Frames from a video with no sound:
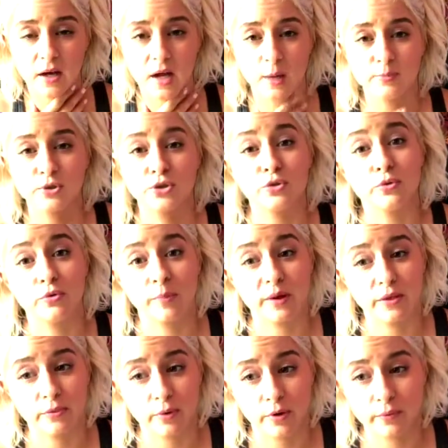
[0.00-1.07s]
helps soothe my
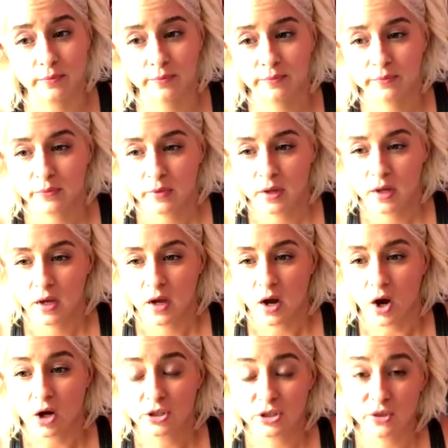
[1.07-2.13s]
throat.
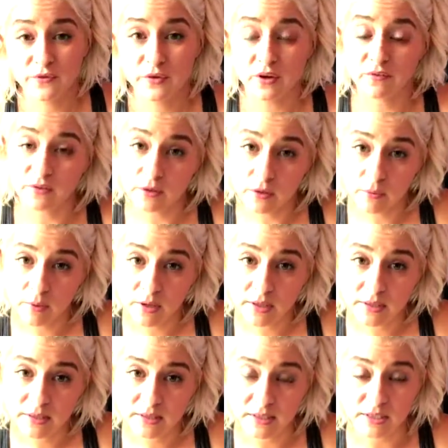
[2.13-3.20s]
Also, if you have little
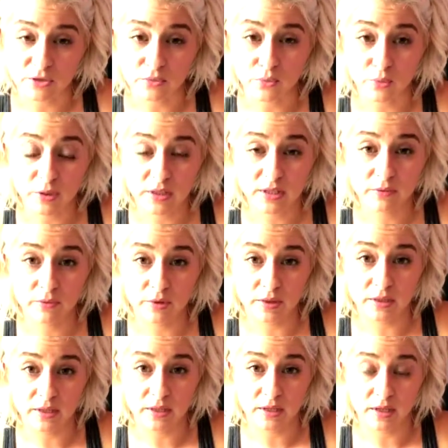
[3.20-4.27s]
ones, it's really,
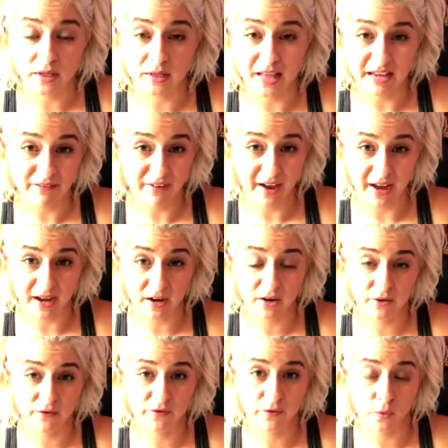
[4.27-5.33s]
really a life hack
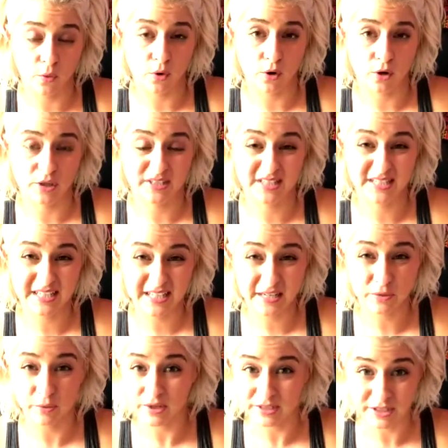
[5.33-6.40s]
for
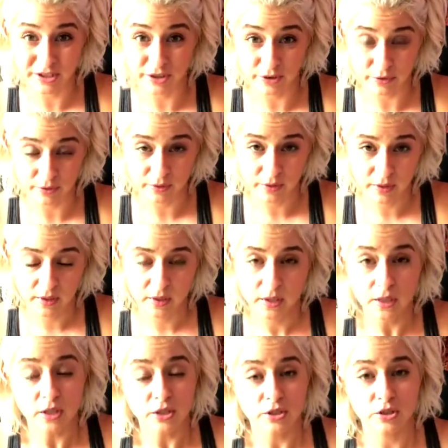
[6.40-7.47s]
sticky residue.
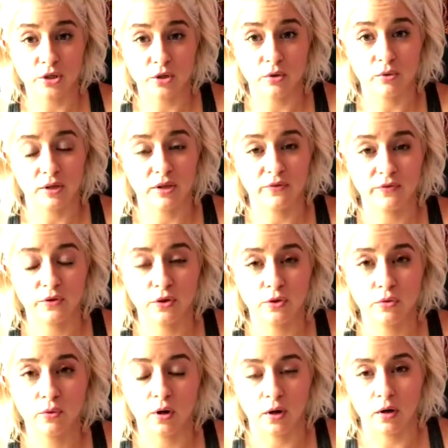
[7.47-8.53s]
So if
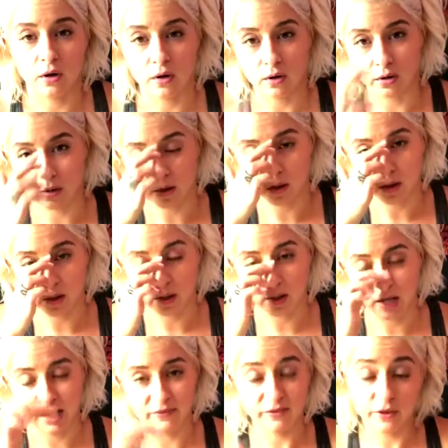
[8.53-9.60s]
you
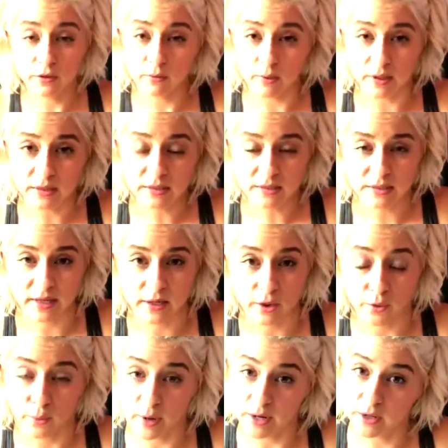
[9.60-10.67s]
have little ones that
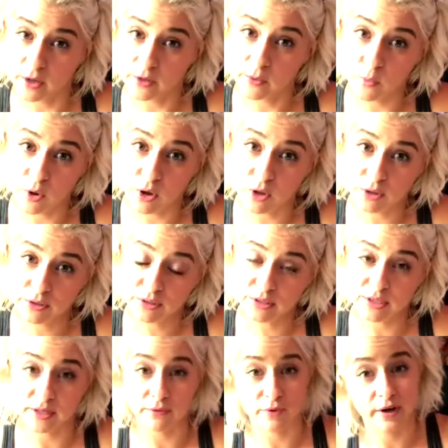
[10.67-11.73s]
are writing on the walls
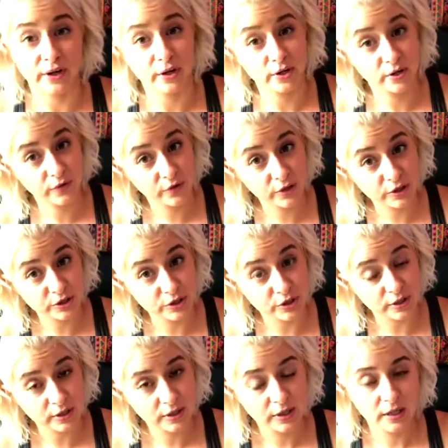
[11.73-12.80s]
and writing on your
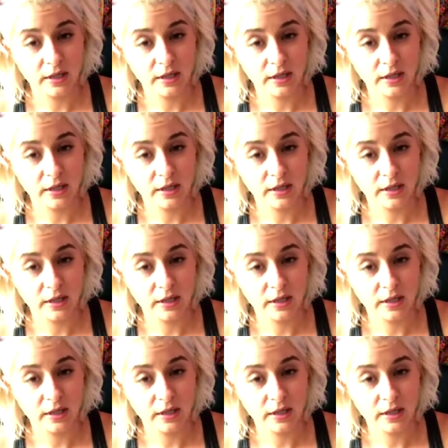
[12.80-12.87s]
furniture,